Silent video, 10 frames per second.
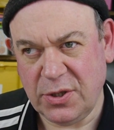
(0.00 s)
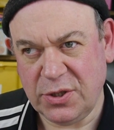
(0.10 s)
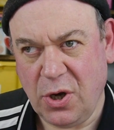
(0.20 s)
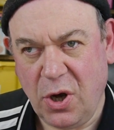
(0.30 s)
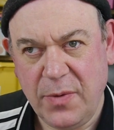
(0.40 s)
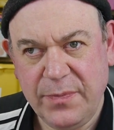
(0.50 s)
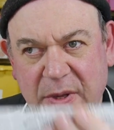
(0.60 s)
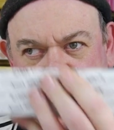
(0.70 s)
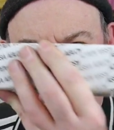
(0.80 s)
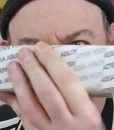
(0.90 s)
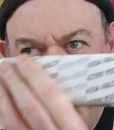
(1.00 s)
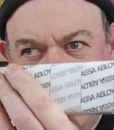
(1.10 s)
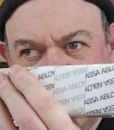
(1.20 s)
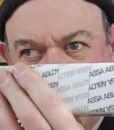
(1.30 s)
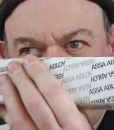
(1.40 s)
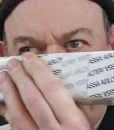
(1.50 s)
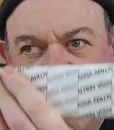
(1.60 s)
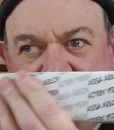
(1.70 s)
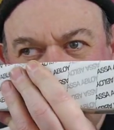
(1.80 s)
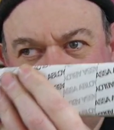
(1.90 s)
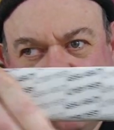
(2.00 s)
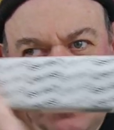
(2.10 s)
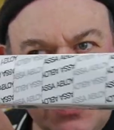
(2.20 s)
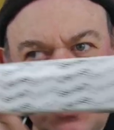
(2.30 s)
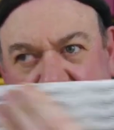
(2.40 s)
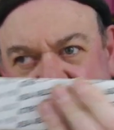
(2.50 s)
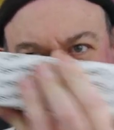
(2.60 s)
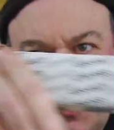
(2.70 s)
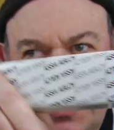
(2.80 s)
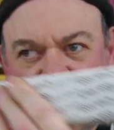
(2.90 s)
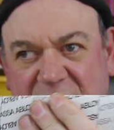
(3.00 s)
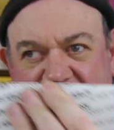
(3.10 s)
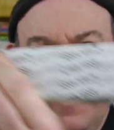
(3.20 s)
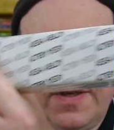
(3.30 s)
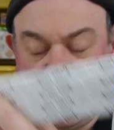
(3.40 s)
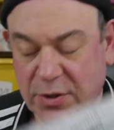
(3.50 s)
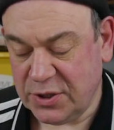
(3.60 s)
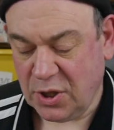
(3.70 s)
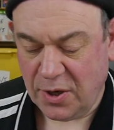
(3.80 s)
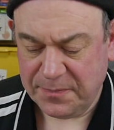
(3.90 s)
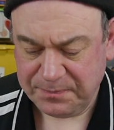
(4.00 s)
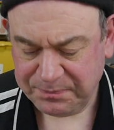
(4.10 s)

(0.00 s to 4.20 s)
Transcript: on the door, into a sliding slot that fits on the door.